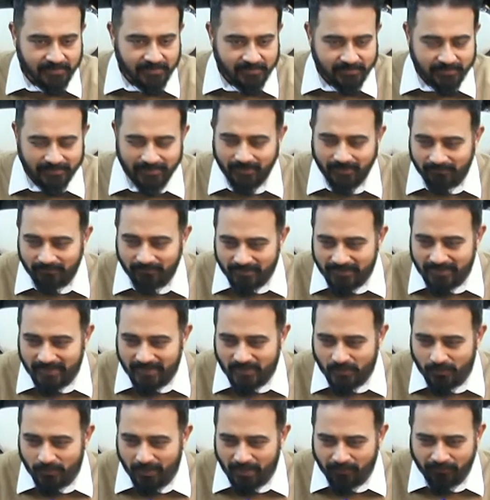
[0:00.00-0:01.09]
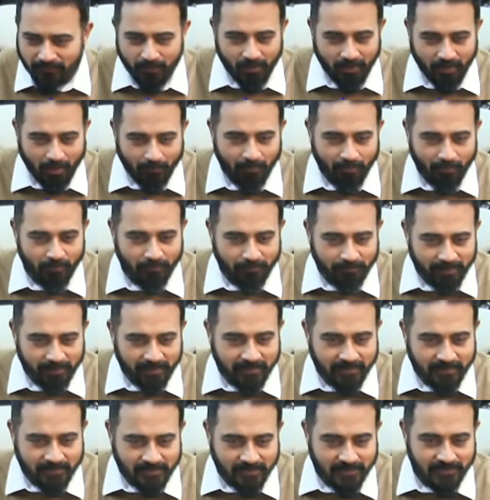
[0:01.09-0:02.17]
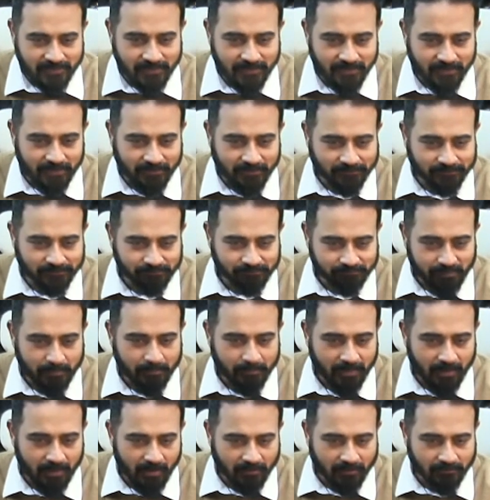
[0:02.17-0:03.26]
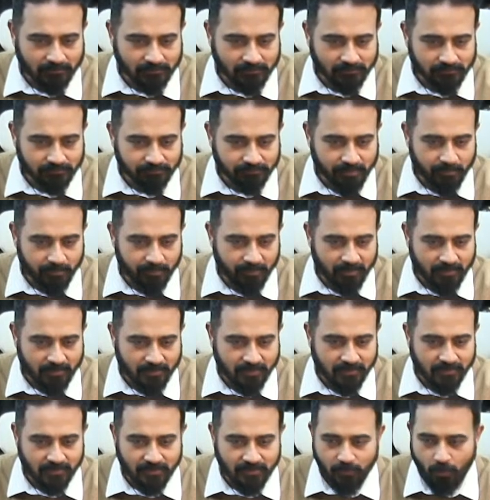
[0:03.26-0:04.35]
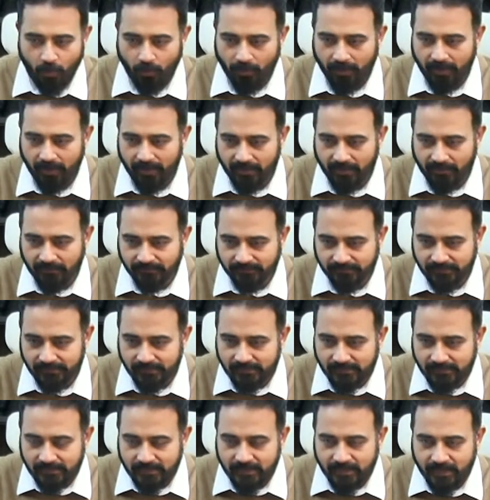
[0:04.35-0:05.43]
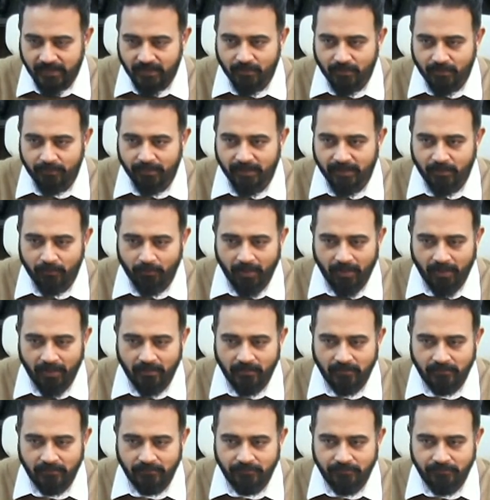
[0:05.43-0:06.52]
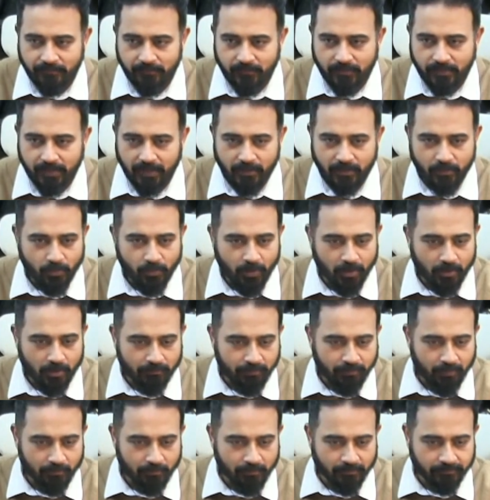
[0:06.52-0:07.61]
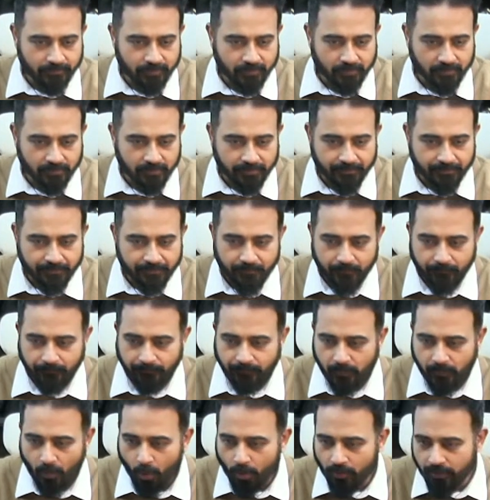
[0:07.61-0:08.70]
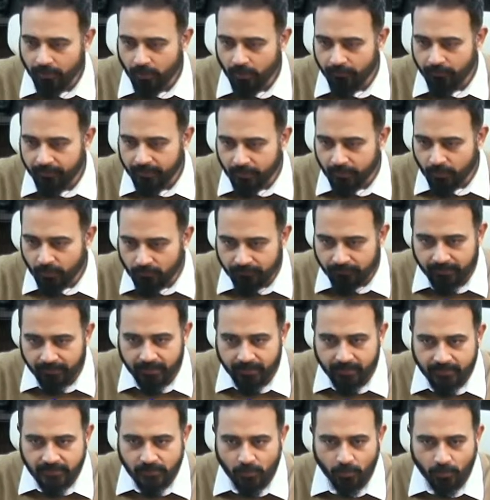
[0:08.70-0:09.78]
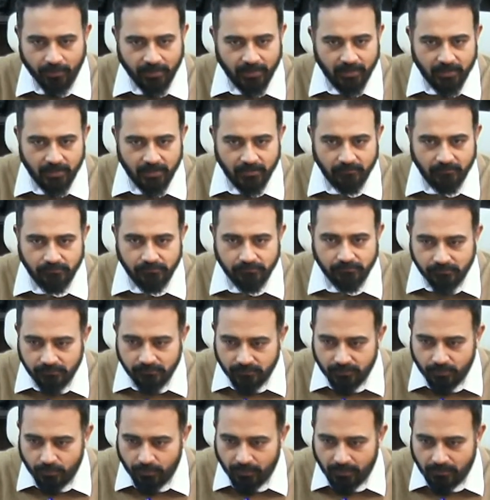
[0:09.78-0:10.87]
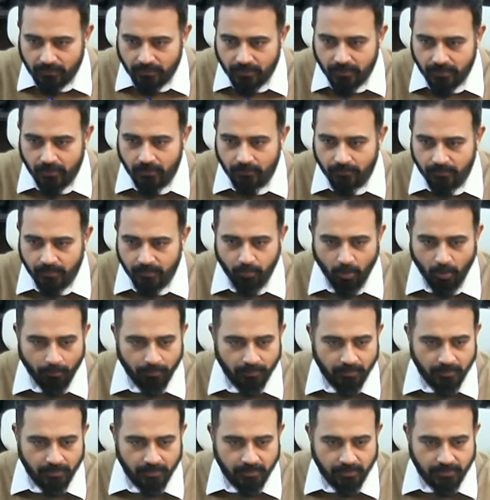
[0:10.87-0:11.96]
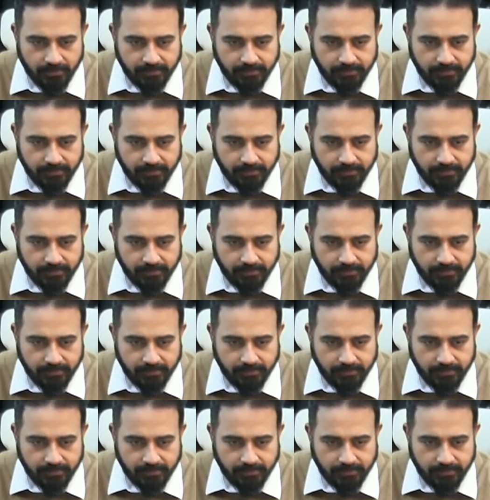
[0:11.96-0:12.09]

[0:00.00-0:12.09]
We'll just wait for a couple of minutes. People are still logging in. In the meanwhile, can you confirm if the audio video feed is okay? You can hear me properly.